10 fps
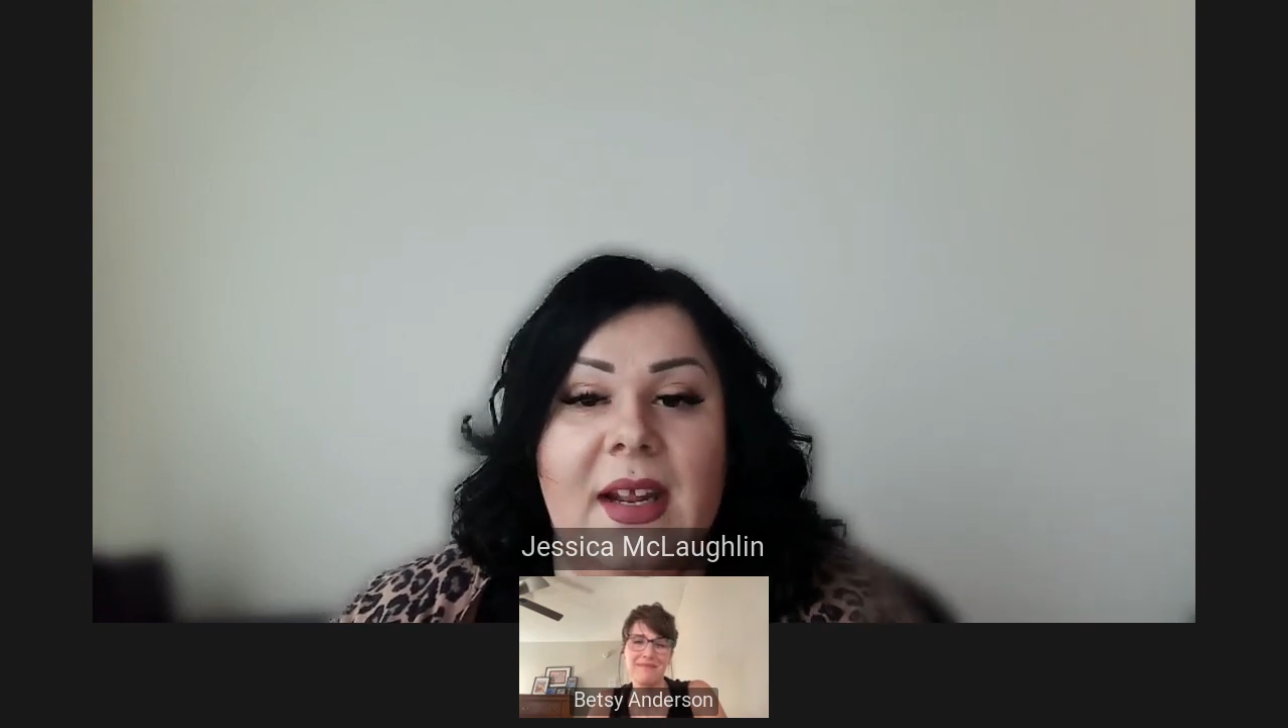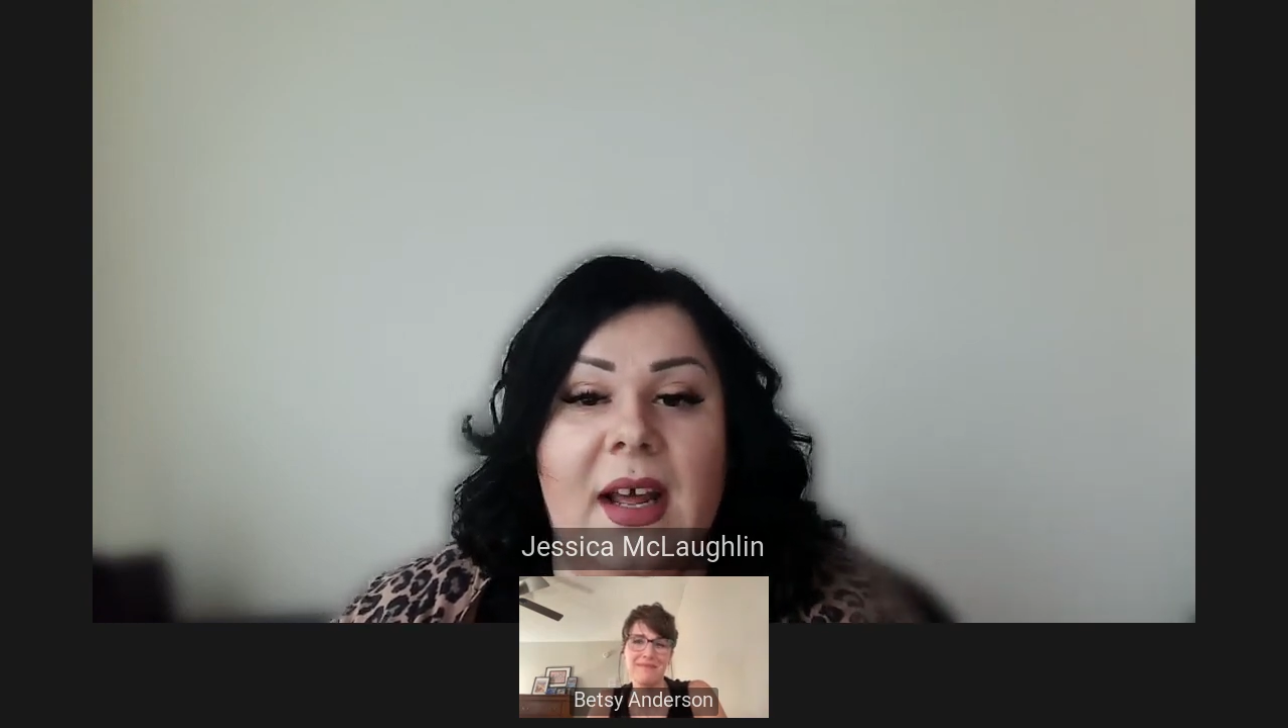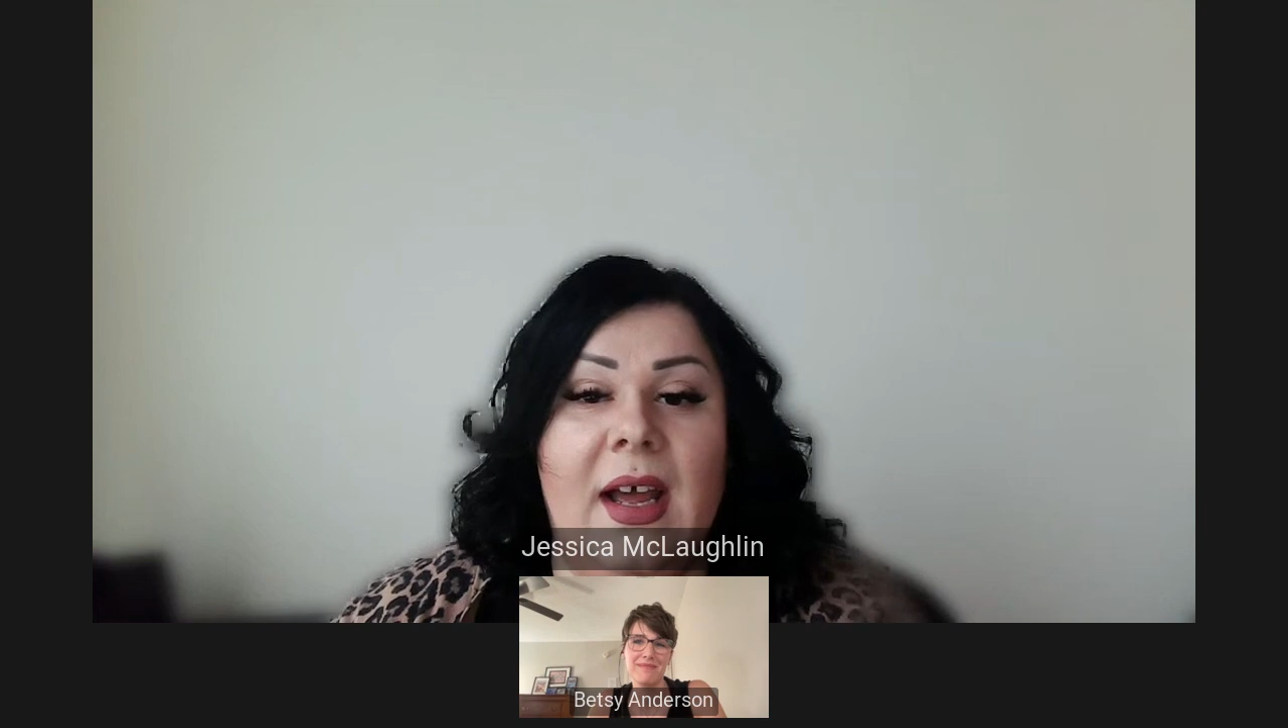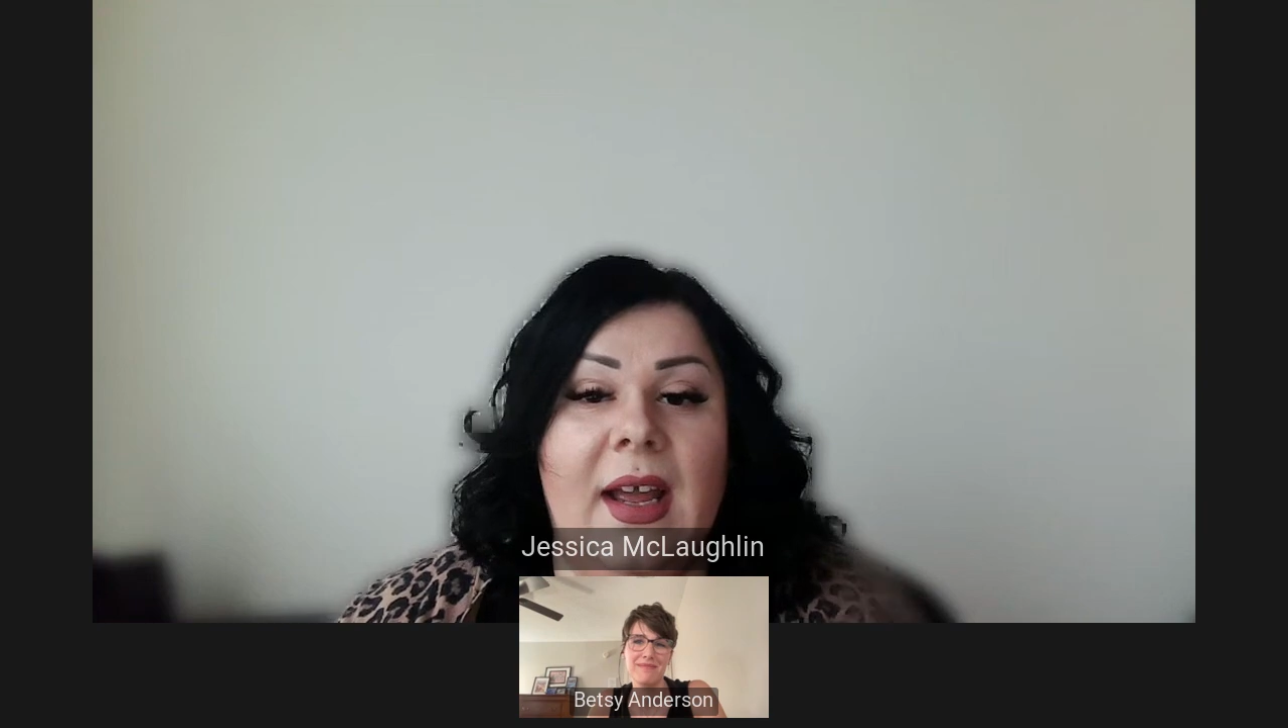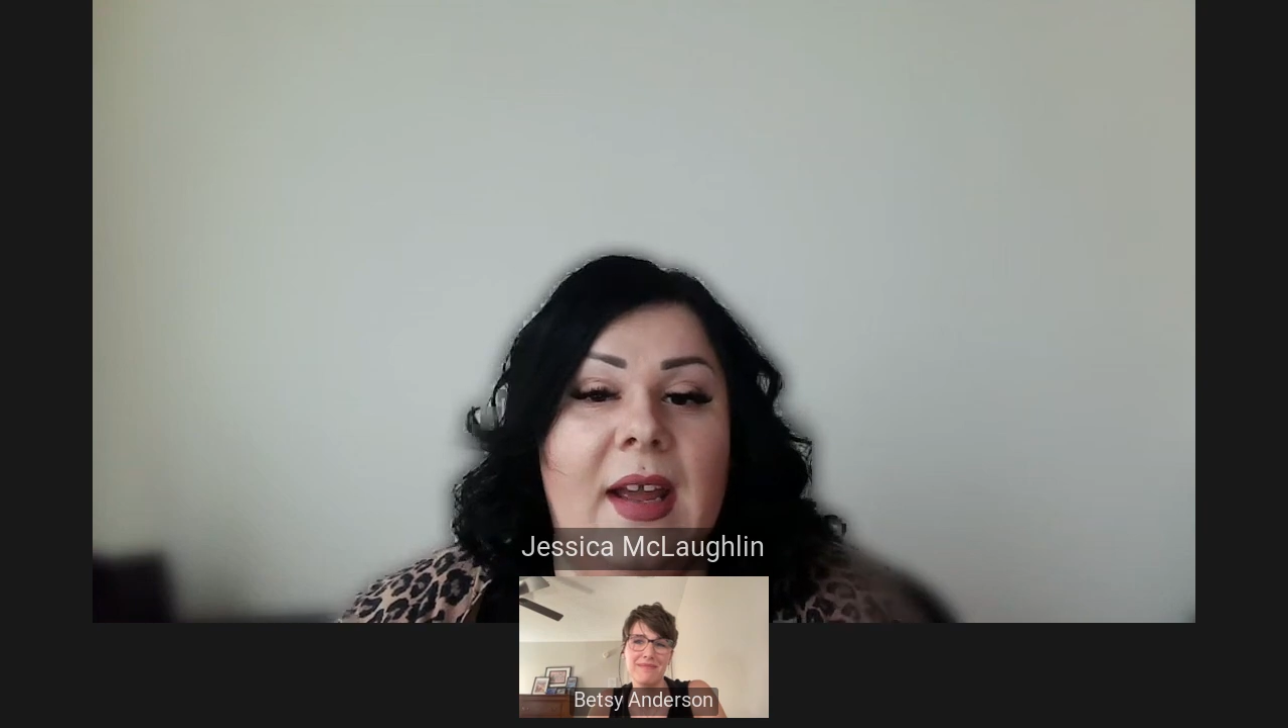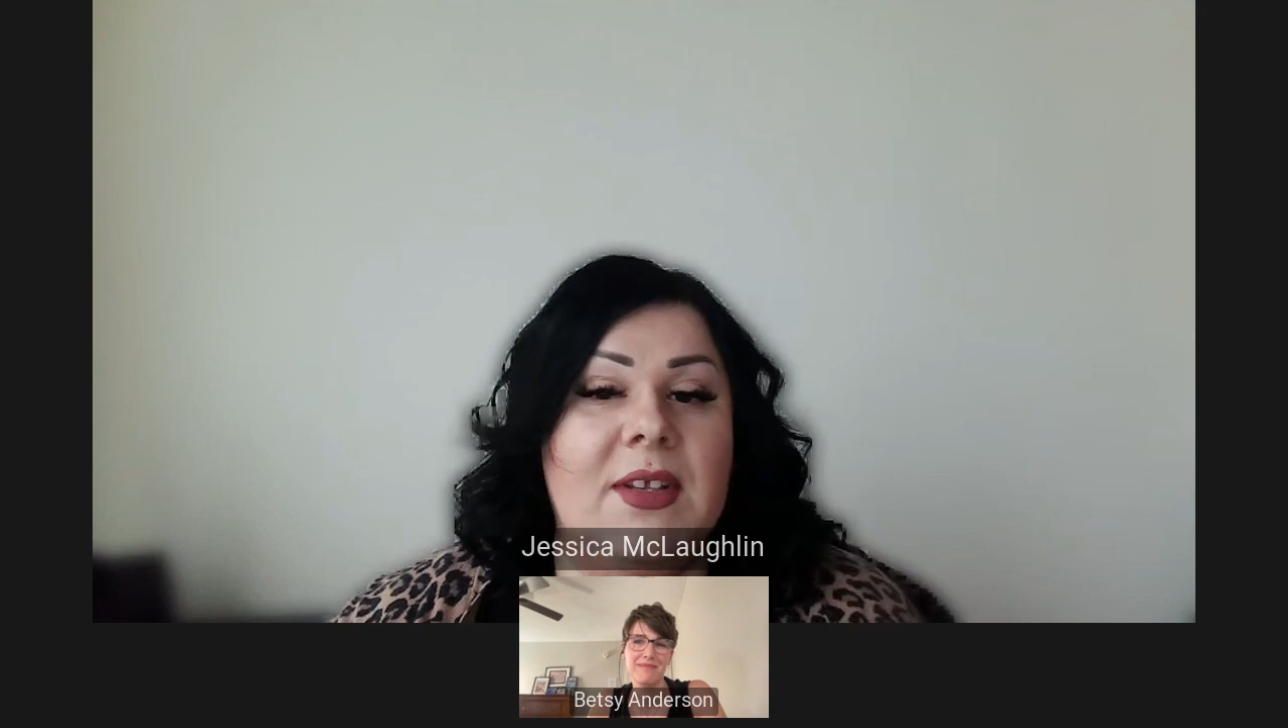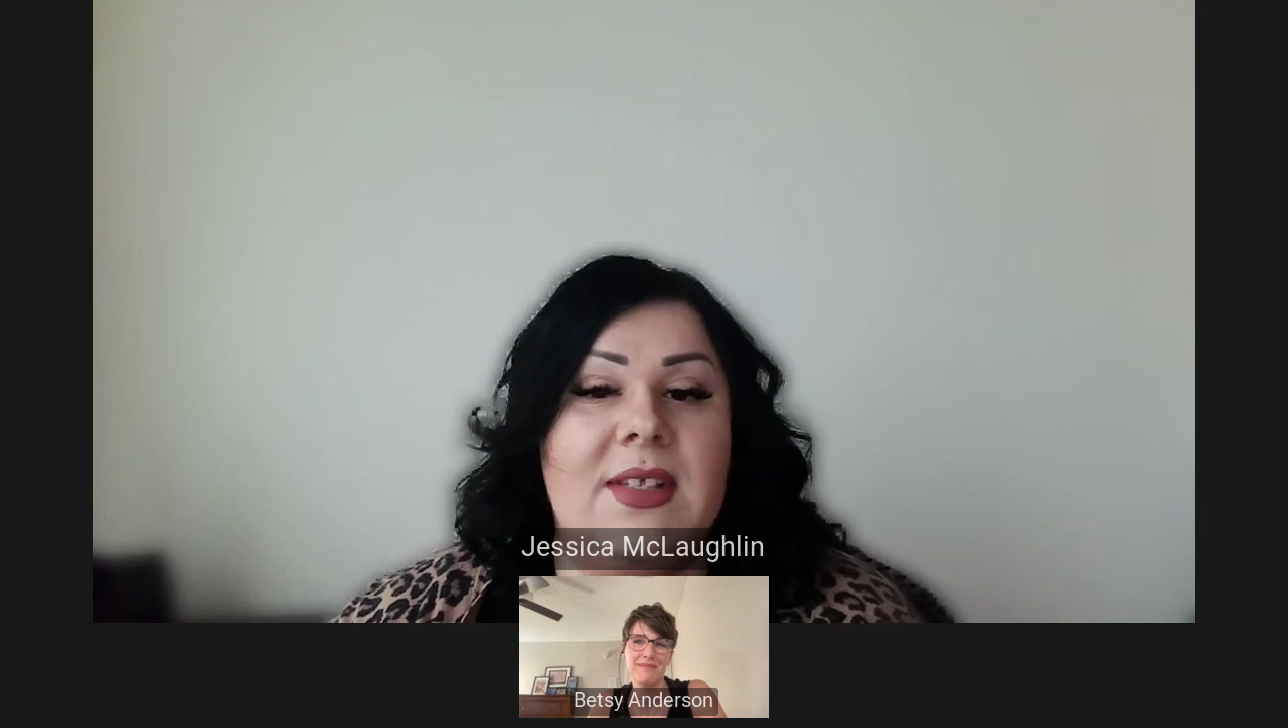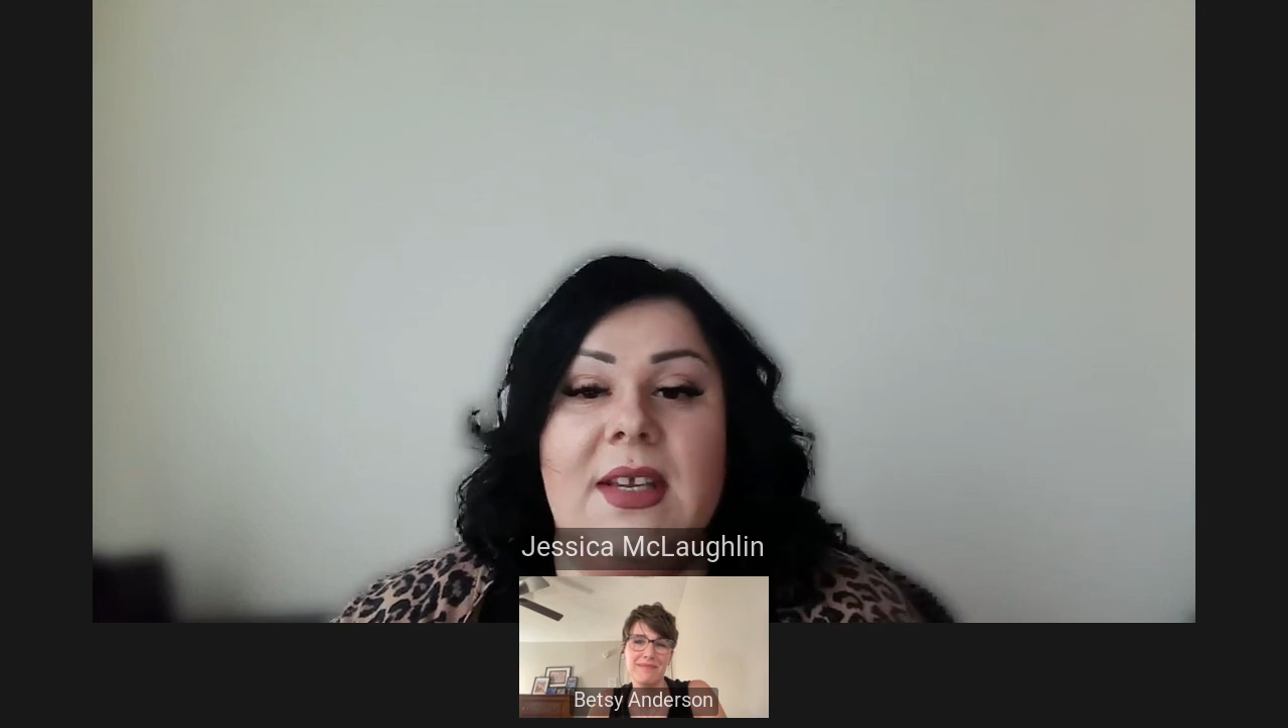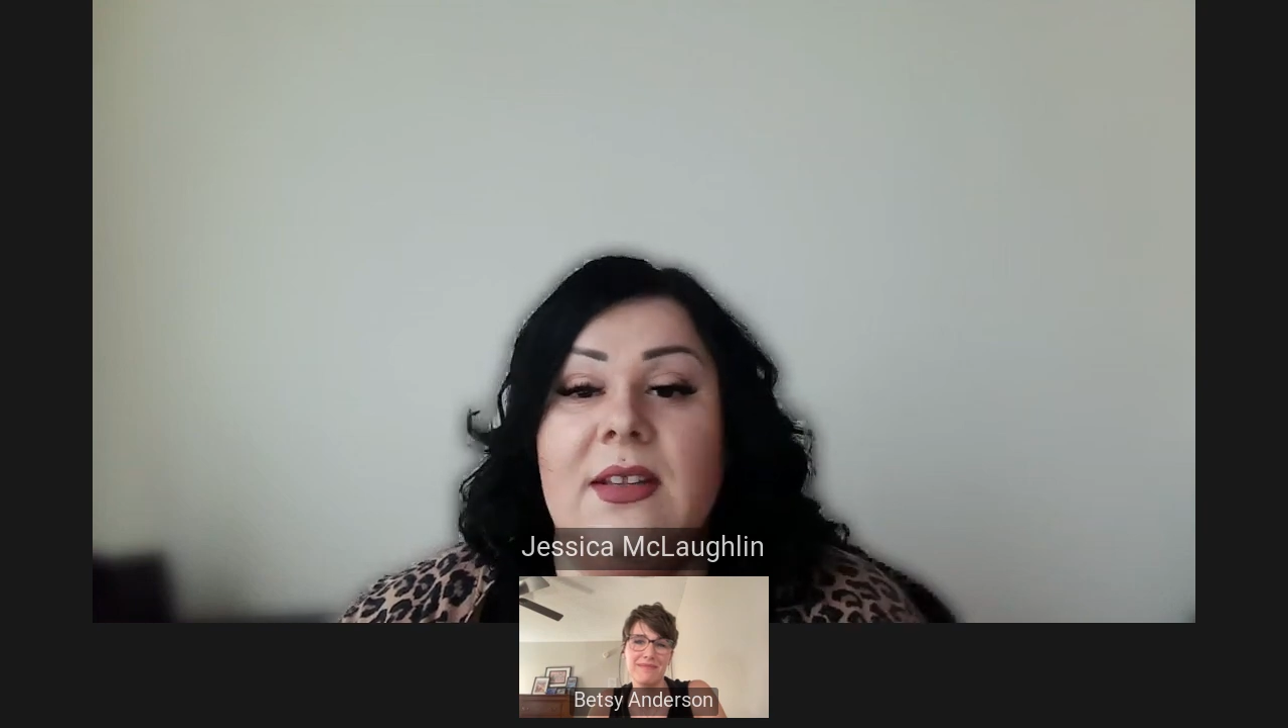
I have to say